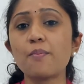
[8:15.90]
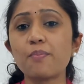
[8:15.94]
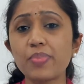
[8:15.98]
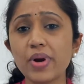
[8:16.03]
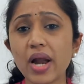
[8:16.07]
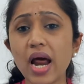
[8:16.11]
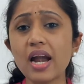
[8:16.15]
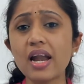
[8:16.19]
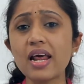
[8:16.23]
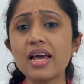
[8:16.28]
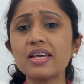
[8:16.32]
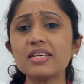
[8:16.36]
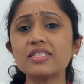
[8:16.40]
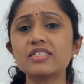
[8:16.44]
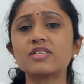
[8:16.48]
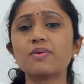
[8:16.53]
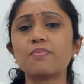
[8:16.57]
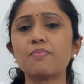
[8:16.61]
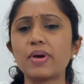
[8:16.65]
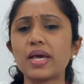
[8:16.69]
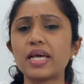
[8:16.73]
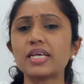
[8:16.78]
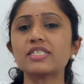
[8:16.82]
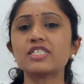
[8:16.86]
Prana is the
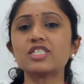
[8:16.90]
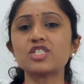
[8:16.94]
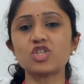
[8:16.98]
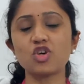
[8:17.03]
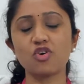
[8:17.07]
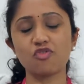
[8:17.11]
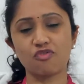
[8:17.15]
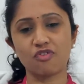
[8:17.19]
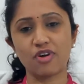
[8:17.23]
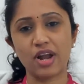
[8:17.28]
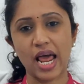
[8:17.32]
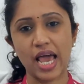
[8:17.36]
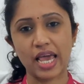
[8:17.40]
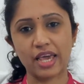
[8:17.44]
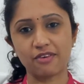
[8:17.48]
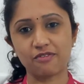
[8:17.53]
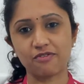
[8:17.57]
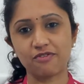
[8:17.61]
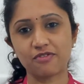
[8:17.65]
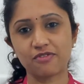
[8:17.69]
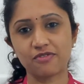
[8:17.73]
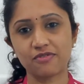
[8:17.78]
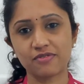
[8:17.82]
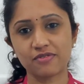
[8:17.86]
basis of life,
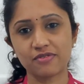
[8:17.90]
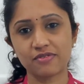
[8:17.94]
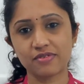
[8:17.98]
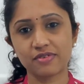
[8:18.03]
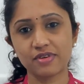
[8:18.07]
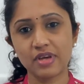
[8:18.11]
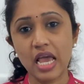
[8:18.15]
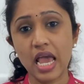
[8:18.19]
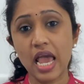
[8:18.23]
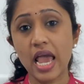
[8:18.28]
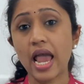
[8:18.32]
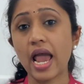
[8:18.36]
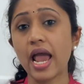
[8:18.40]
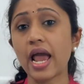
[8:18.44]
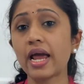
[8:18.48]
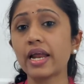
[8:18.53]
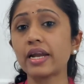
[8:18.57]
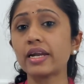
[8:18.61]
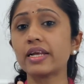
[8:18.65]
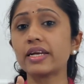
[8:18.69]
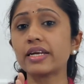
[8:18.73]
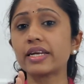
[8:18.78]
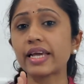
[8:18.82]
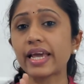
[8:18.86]

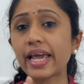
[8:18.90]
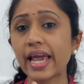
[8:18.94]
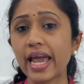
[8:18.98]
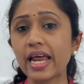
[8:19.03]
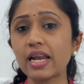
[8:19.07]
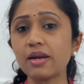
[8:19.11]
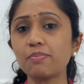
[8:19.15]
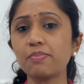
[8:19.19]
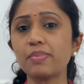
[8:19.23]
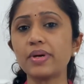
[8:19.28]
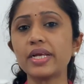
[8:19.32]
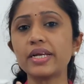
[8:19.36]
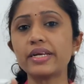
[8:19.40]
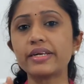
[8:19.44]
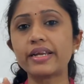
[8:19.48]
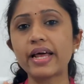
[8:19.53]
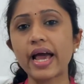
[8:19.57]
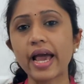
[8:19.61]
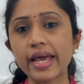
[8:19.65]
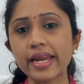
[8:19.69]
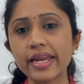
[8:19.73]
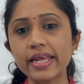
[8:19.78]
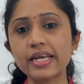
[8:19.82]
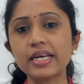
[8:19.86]
and it can be
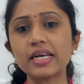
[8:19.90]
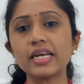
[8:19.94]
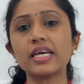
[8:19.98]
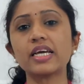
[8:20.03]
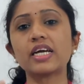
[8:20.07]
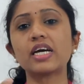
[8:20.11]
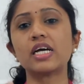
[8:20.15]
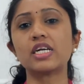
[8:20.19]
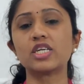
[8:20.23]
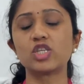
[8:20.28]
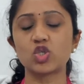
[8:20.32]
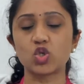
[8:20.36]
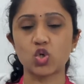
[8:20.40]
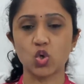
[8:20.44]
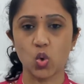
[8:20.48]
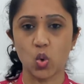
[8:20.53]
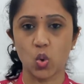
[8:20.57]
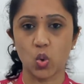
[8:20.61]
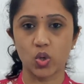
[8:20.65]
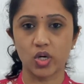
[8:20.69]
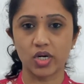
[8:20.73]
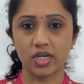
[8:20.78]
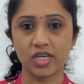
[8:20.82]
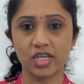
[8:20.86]
directly
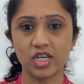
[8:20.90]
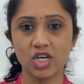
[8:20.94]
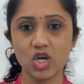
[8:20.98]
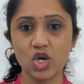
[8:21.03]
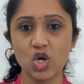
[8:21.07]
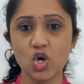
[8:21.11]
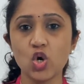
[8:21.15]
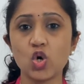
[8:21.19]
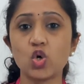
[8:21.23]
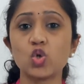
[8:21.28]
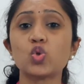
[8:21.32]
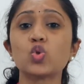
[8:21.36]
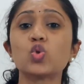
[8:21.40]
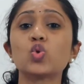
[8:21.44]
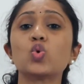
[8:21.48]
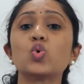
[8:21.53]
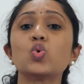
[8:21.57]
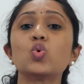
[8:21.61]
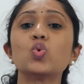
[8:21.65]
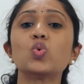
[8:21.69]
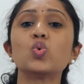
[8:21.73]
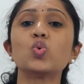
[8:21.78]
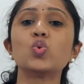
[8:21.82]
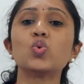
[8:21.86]
controlled
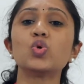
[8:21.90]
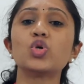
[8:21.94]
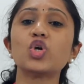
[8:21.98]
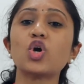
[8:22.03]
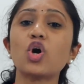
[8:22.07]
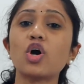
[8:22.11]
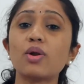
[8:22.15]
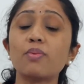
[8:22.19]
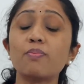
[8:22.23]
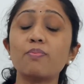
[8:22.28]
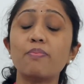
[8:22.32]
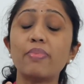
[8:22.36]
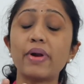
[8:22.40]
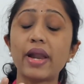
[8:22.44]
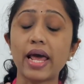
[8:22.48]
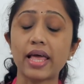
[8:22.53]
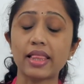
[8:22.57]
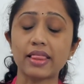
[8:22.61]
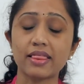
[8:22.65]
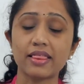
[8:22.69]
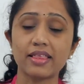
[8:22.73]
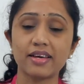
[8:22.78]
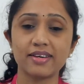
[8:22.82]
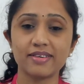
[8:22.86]
through your
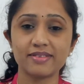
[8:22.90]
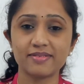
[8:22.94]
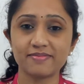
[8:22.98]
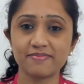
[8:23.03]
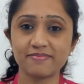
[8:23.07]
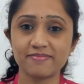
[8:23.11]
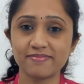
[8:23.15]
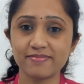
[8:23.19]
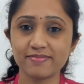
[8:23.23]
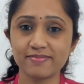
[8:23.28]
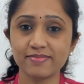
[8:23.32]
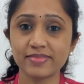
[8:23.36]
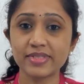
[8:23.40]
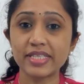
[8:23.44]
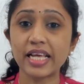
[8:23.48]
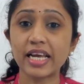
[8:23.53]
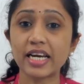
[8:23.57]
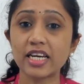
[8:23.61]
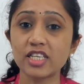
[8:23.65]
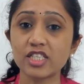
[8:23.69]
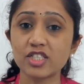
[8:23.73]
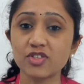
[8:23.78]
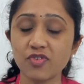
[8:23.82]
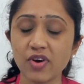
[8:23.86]
breath. That
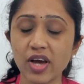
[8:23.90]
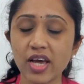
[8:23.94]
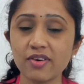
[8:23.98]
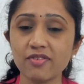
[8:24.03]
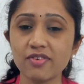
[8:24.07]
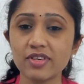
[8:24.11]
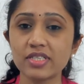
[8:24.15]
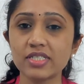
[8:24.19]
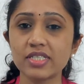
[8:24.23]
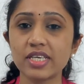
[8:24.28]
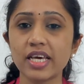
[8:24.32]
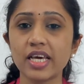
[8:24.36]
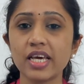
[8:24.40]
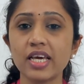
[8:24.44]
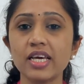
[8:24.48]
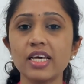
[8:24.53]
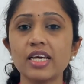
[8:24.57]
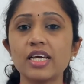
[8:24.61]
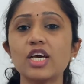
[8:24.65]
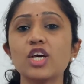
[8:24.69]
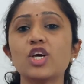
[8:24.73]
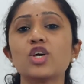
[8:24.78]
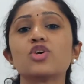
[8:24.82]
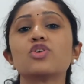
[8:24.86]
is why we say
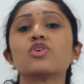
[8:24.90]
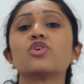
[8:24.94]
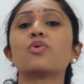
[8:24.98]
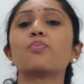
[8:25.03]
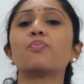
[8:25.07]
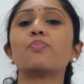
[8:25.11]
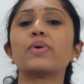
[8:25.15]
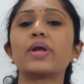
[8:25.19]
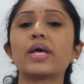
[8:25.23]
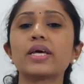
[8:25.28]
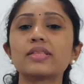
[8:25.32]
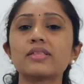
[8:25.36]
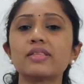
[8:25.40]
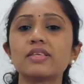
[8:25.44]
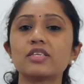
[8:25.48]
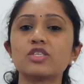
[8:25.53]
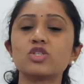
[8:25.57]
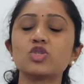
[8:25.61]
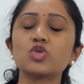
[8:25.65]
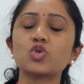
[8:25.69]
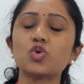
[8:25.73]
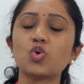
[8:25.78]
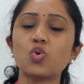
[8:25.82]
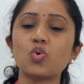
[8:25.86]
your breath
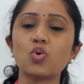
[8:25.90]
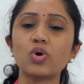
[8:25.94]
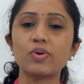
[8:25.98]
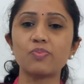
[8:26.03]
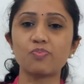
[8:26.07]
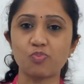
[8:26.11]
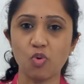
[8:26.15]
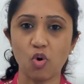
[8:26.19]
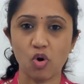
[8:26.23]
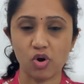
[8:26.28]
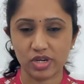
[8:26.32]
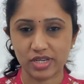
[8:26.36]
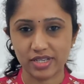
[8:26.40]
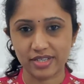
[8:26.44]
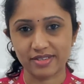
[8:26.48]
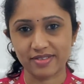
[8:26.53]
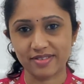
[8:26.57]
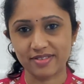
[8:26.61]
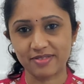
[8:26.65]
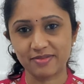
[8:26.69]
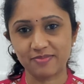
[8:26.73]
is so important.